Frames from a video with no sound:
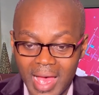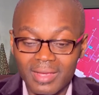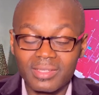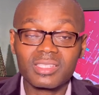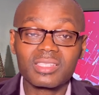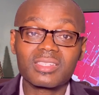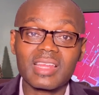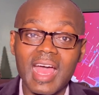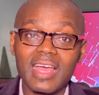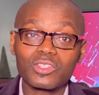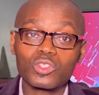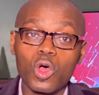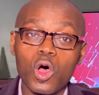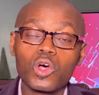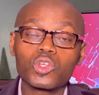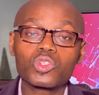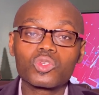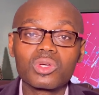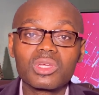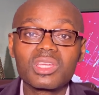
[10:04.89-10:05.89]
Exercise
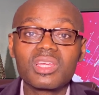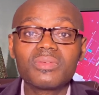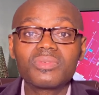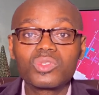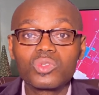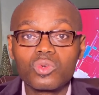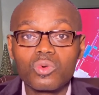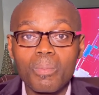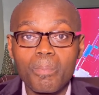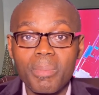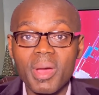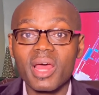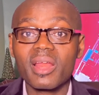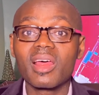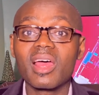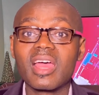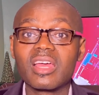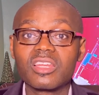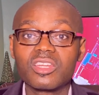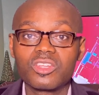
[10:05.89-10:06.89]
also gives you
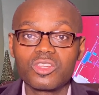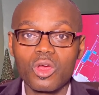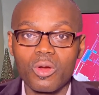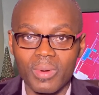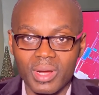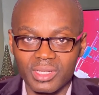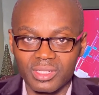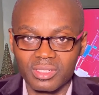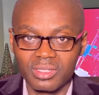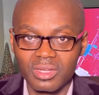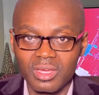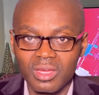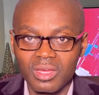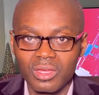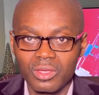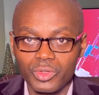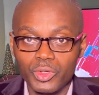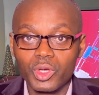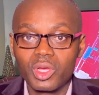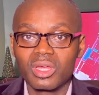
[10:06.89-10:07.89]
better endurance.
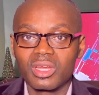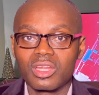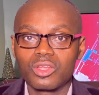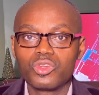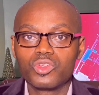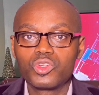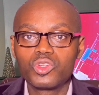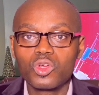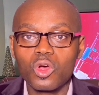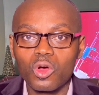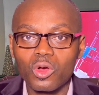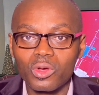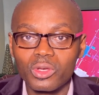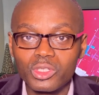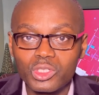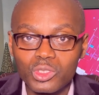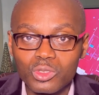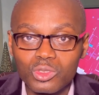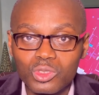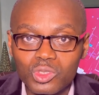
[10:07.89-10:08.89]
You can endure
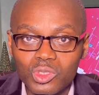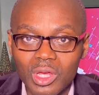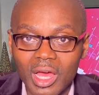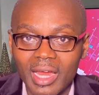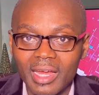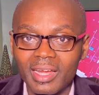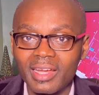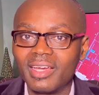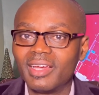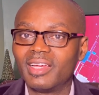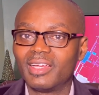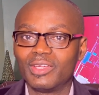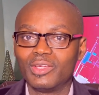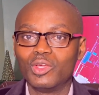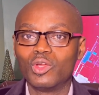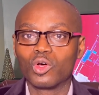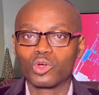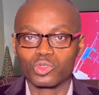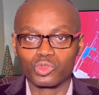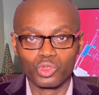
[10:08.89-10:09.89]
issues, and
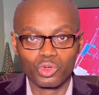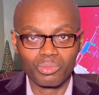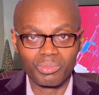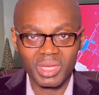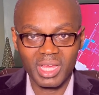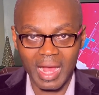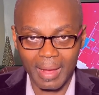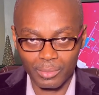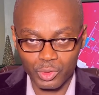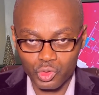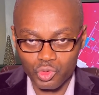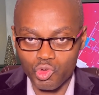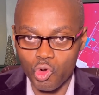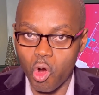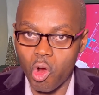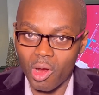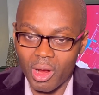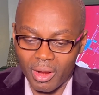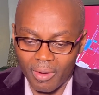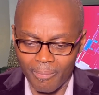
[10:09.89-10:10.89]
you become
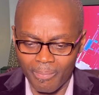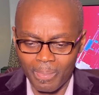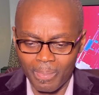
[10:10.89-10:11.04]
stronger.